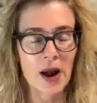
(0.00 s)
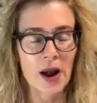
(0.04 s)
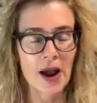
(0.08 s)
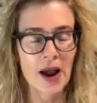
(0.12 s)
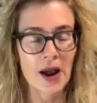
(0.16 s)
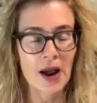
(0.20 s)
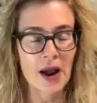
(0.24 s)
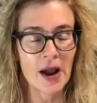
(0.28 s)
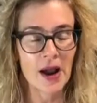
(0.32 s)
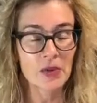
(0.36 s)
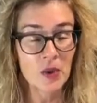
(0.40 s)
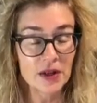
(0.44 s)

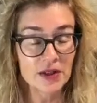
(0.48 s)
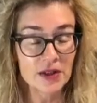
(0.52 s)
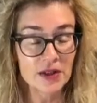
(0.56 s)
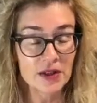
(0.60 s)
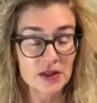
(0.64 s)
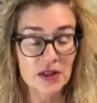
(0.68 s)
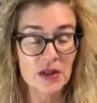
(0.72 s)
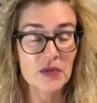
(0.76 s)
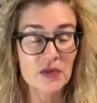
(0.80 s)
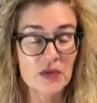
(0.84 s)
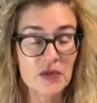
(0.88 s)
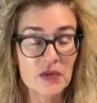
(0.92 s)

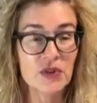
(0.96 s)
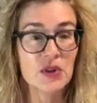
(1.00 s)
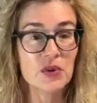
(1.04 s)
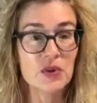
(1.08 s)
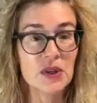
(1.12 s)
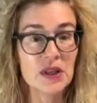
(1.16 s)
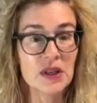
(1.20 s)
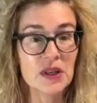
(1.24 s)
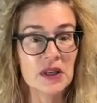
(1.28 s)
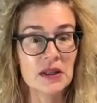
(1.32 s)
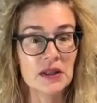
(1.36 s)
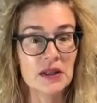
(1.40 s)
wonder if
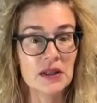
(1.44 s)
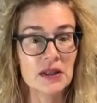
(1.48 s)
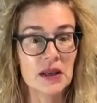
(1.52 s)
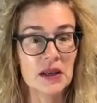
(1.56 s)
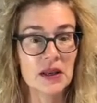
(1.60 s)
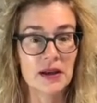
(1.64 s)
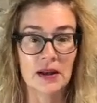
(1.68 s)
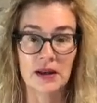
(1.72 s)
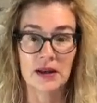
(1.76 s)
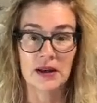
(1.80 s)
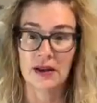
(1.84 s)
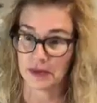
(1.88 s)
you
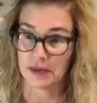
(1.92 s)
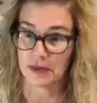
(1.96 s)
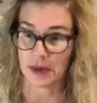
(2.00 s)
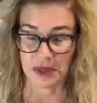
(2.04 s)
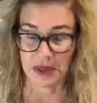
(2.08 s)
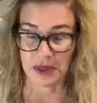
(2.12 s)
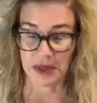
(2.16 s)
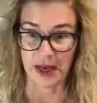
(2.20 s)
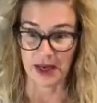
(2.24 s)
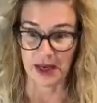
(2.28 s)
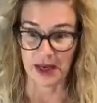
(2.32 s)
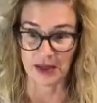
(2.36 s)
can, I
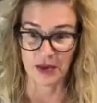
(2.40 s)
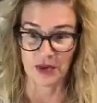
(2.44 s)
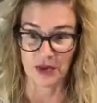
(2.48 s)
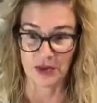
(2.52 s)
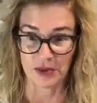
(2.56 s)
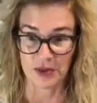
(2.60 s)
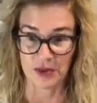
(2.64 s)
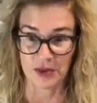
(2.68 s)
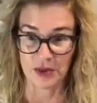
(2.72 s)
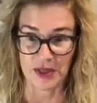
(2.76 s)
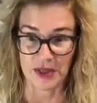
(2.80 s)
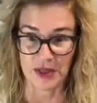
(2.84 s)
mean, I know
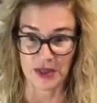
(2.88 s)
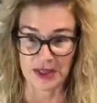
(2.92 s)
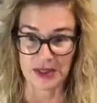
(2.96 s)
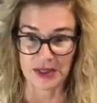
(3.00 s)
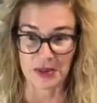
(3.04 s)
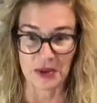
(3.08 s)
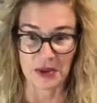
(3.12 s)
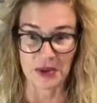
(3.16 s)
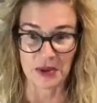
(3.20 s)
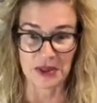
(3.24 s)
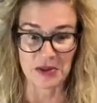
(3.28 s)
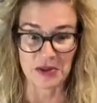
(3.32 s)
you can
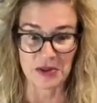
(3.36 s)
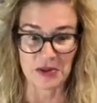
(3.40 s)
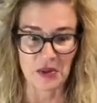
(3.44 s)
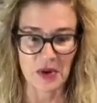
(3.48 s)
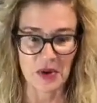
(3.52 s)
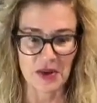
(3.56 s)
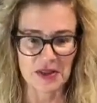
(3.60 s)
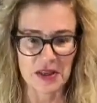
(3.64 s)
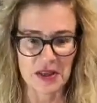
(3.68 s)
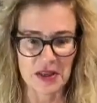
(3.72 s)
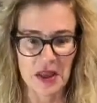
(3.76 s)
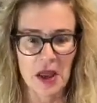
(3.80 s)
explain it to
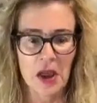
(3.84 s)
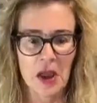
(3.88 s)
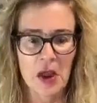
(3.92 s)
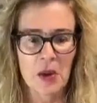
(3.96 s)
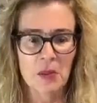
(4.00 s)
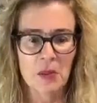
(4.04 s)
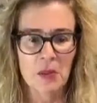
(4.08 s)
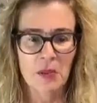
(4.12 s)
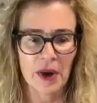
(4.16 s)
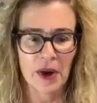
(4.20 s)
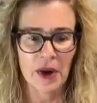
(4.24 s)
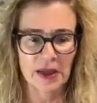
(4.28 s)
us,
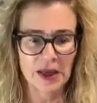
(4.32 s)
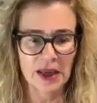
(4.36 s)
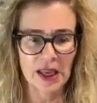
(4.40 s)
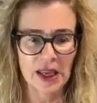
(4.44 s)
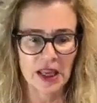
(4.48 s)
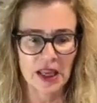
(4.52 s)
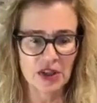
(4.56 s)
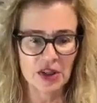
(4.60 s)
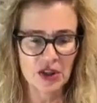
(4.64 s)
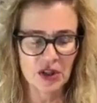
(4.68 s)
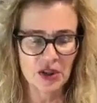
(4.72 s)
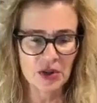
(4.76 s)
but
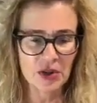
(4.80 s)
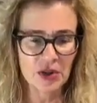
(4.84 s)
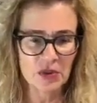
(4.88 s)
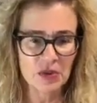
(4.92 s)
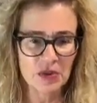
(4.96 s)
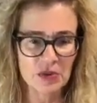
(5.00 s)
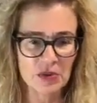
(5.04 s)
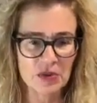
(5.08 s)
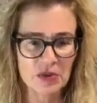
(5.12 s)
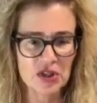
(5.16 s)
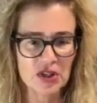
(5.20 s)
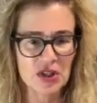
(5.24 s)
can you